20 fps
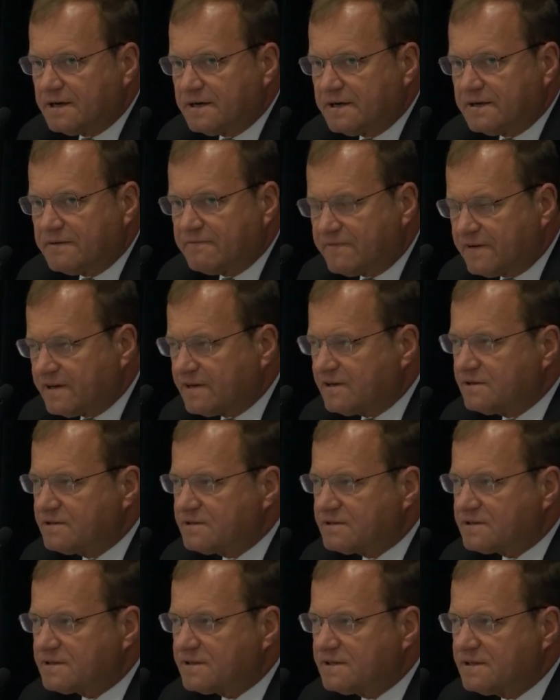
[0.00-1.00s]

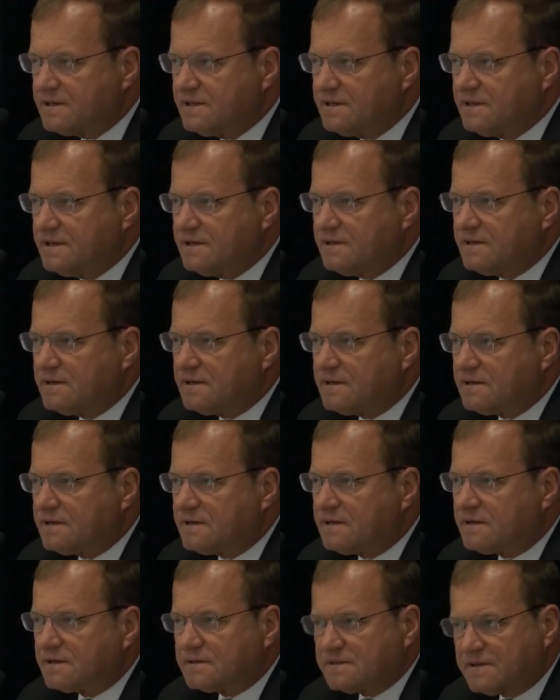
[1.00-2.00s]
Inventors
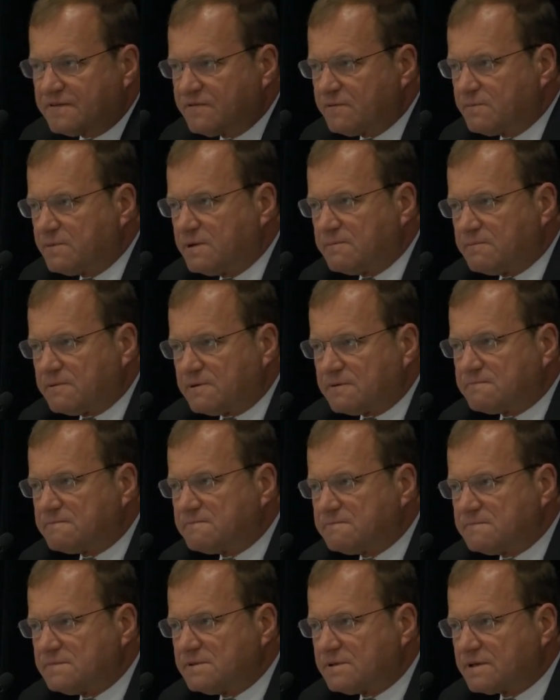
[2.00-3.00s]
are different people.
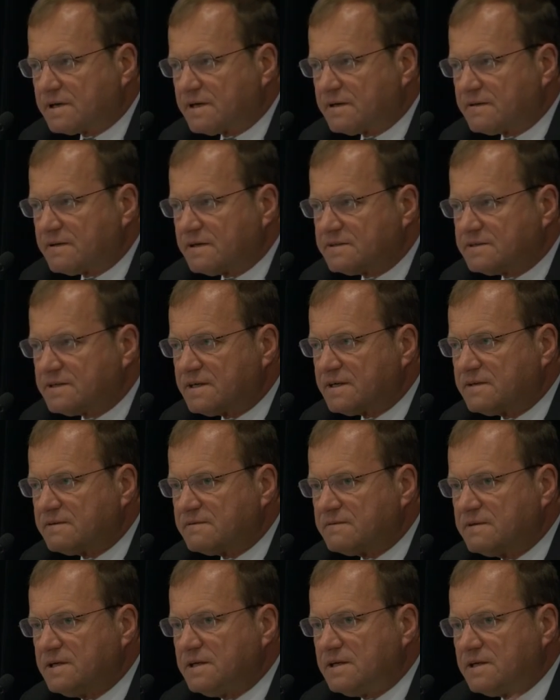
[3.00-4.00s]
Okay, they
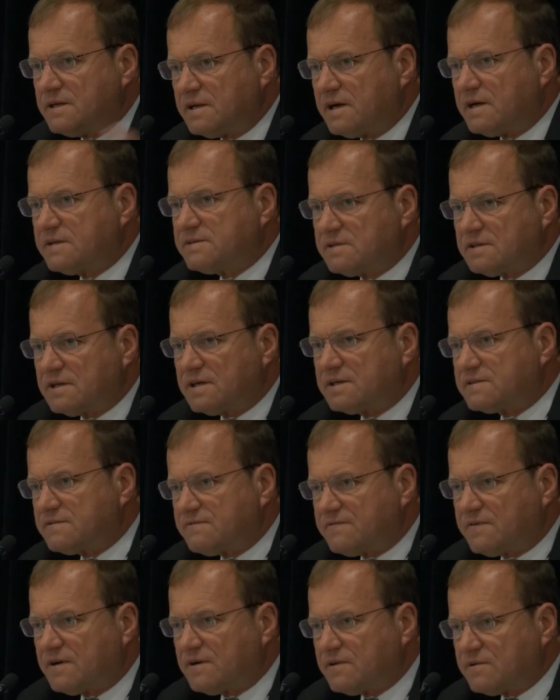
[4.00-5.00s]
tend not to like to
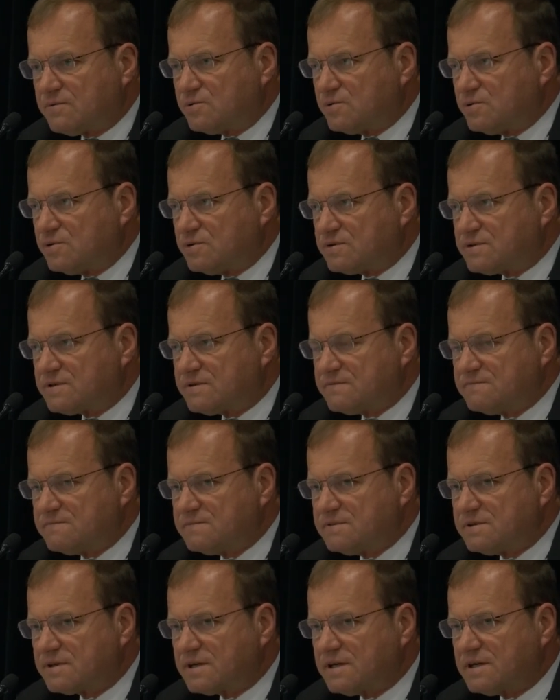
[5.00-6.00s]
follow the rules.
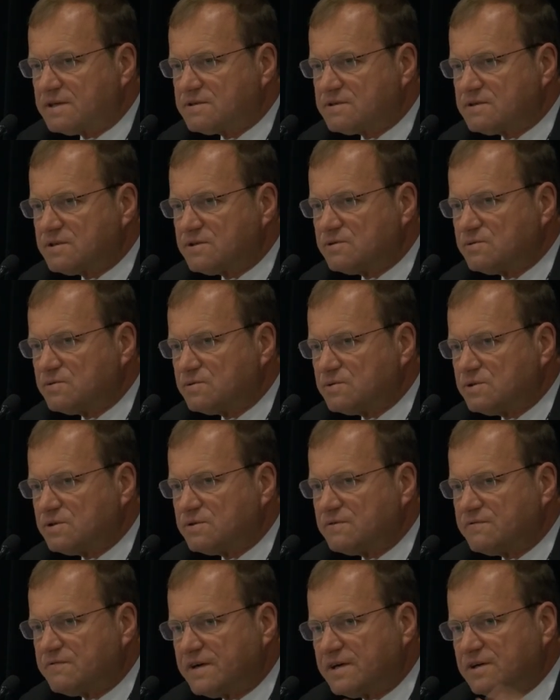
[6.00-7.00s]
Okay, so your
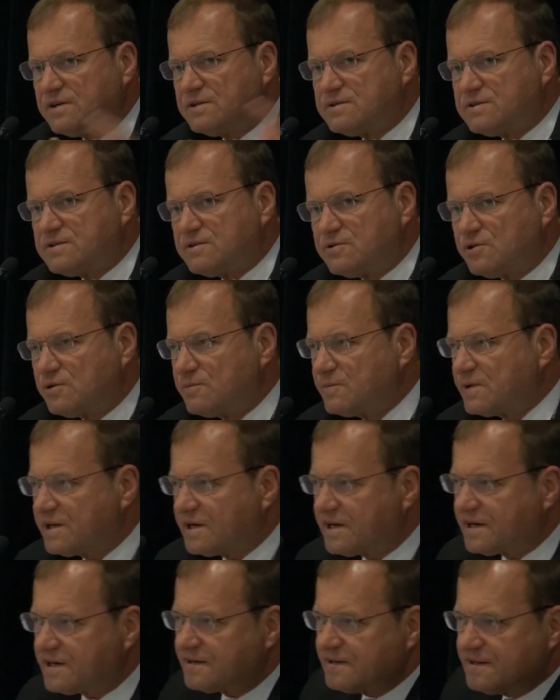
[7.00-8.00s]
inventors are normally
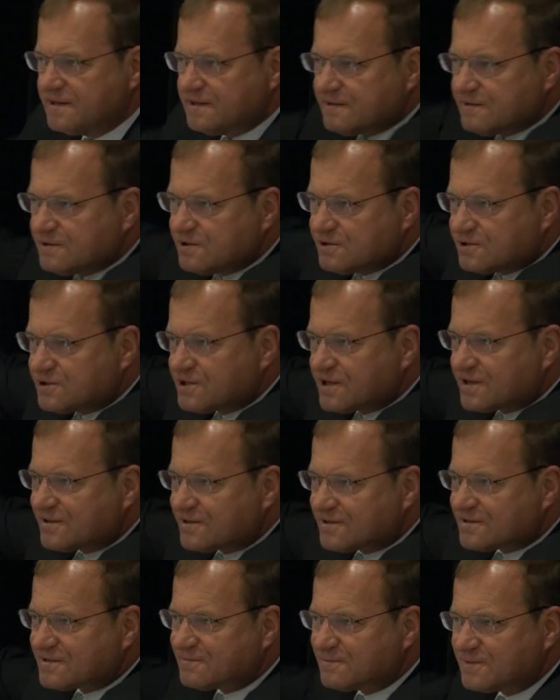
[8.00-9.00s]
not your
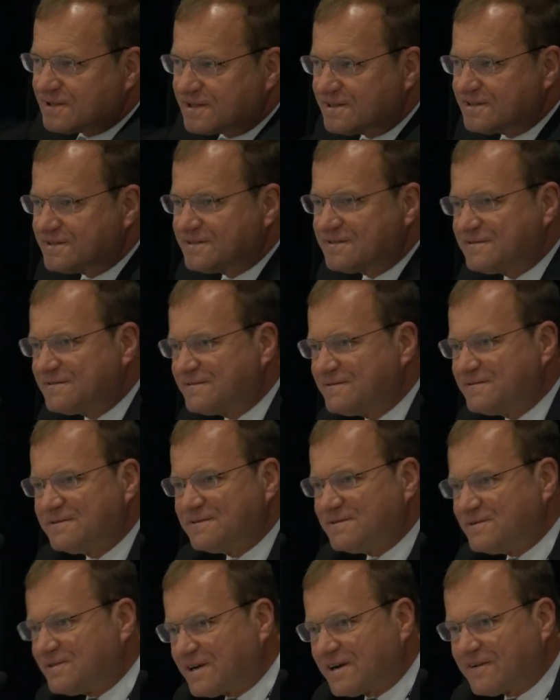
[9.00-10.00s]
generals, because
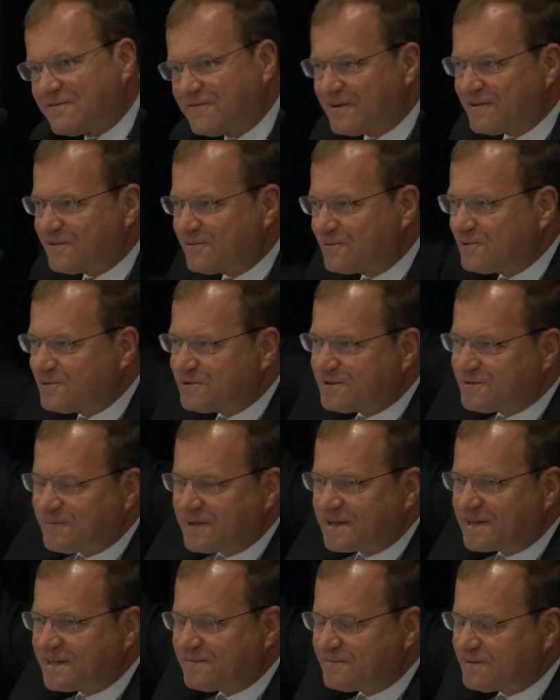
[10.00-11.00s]
you got to follow the rules to
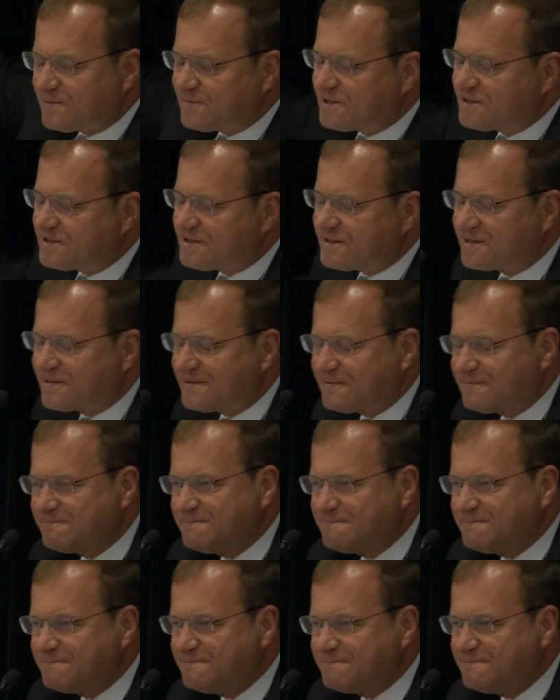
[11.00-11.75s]
make it up to be general.